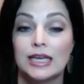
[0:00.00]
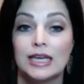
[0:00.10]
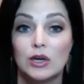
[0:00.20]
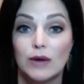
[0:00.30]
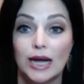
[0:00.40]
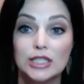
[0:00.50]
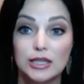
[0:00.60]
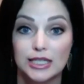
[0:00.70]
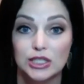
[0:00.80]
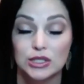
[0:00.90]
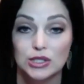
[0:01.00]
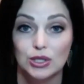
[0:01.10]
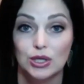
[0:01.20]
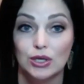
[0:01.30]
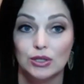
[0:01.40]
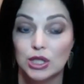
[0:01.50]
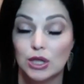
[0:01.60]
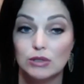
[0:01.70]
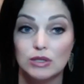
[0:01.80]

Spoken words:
Congratulations to those